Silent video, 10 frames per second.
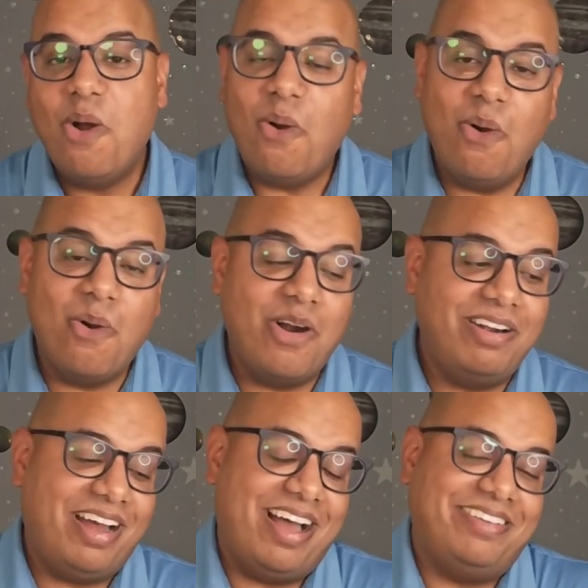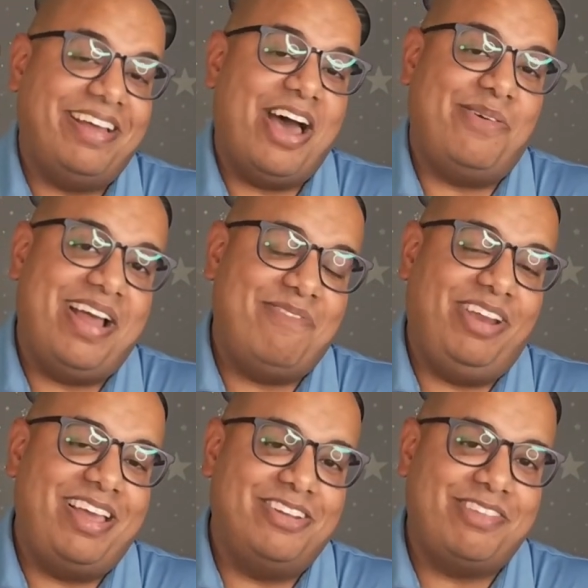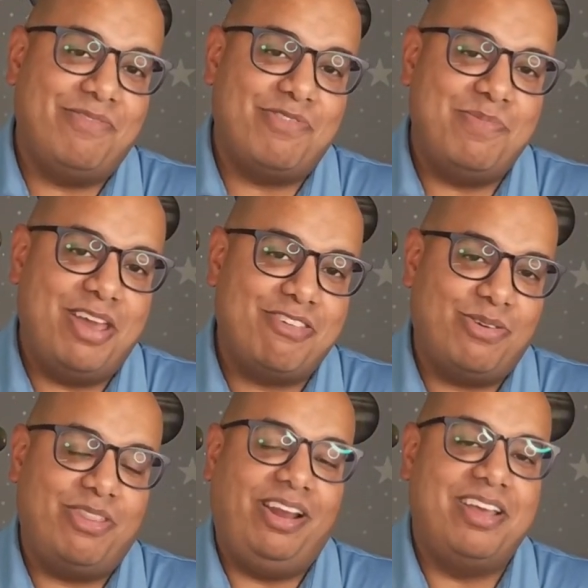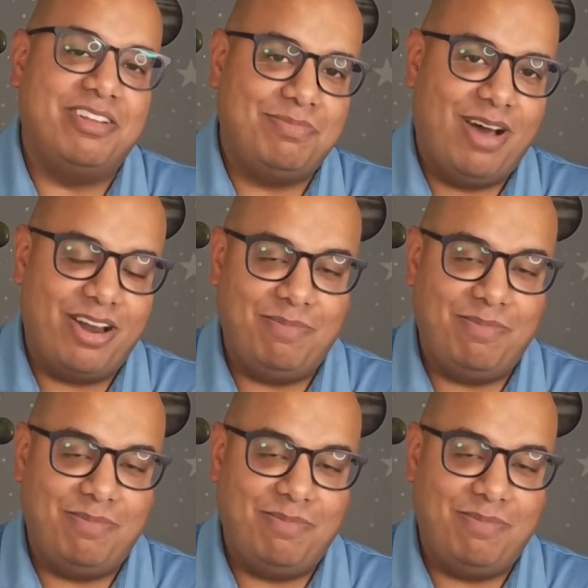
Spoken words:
or I don't have the latest information or the latest model.